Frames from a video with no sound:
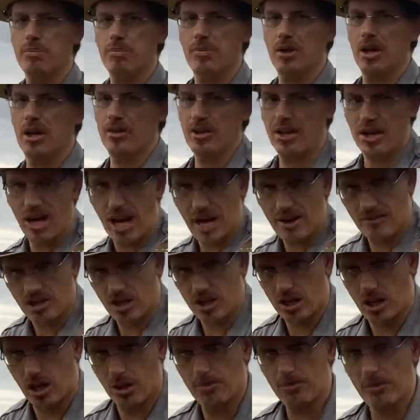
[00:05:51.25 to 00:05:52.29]
and then have it
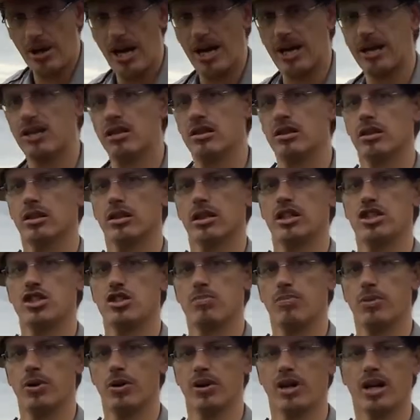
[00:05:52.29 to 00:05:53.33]
come back into Lynchburg.